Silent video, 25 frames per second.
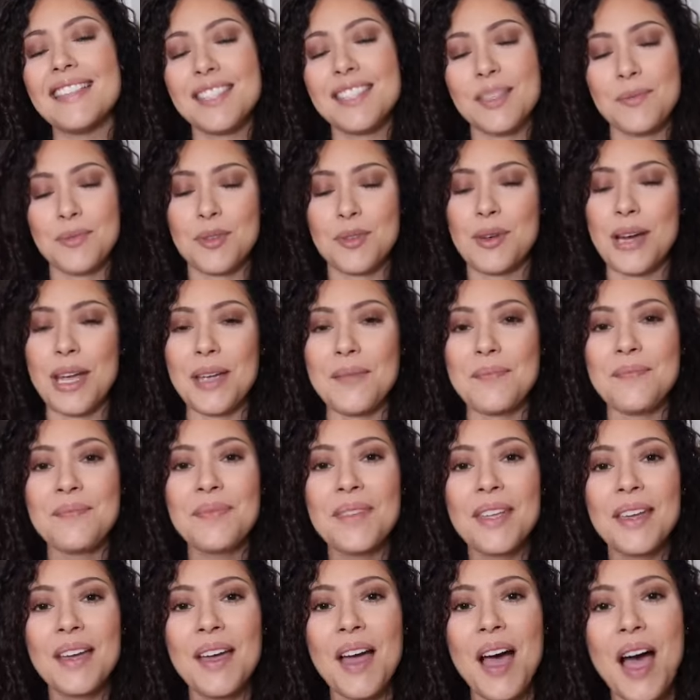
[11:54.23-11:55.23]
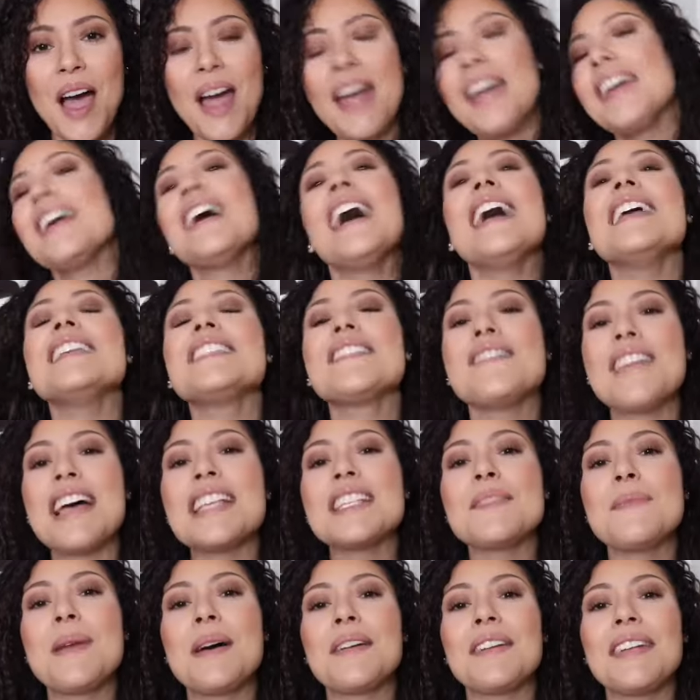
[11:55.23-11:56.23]
Alright guys, that's about it. Have an
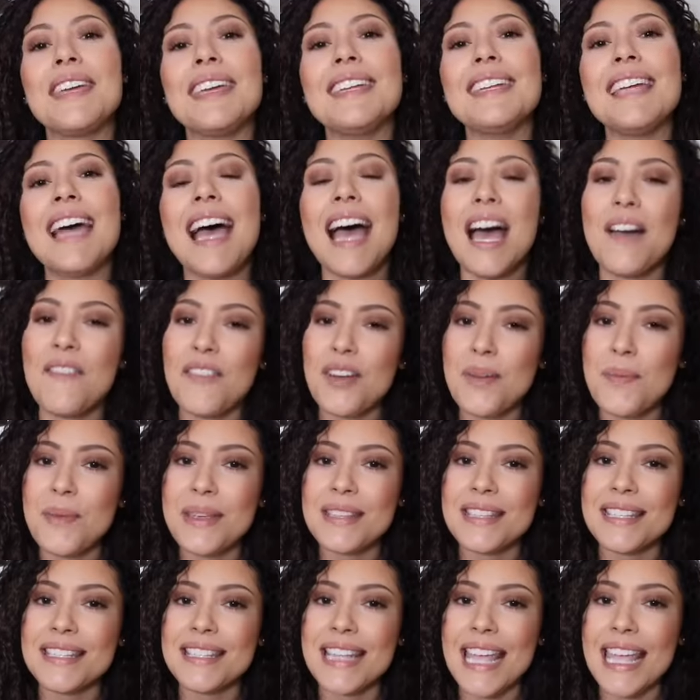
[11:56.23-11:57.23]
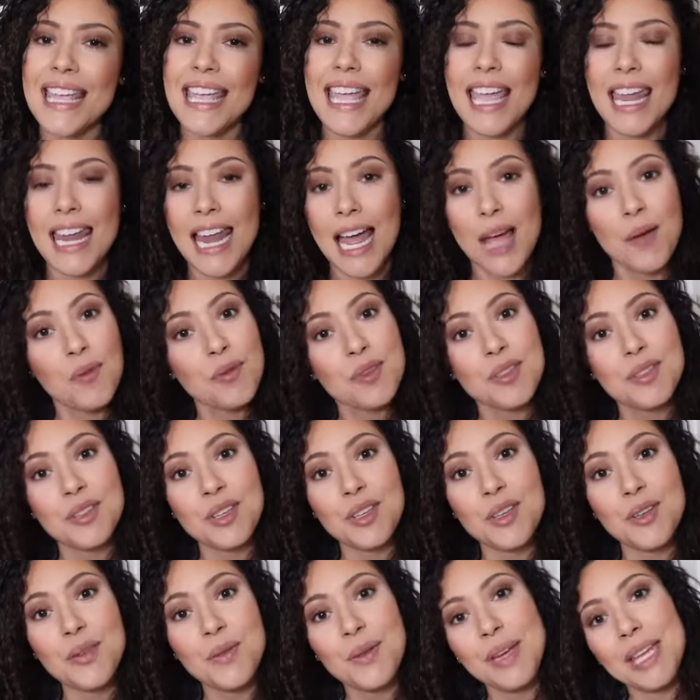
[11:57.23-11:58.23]
amazing day and I will see you in my next
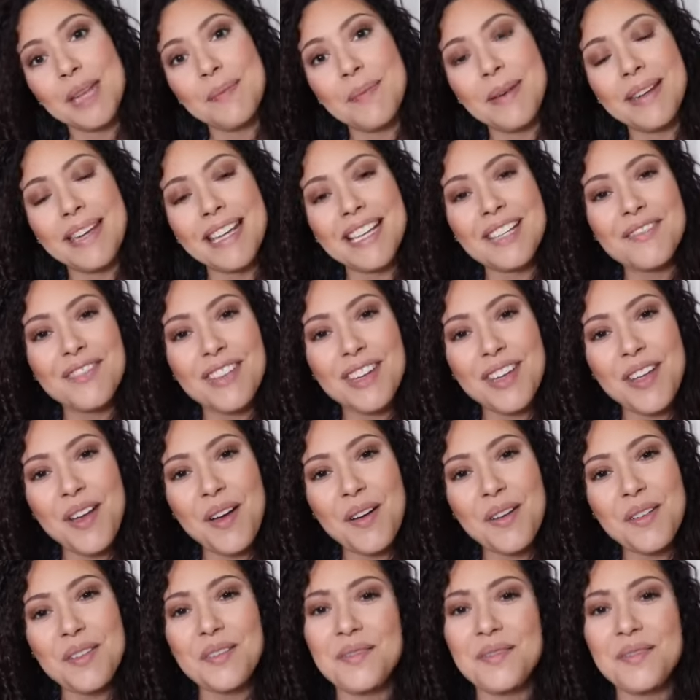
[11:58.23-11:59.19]
video. Bye!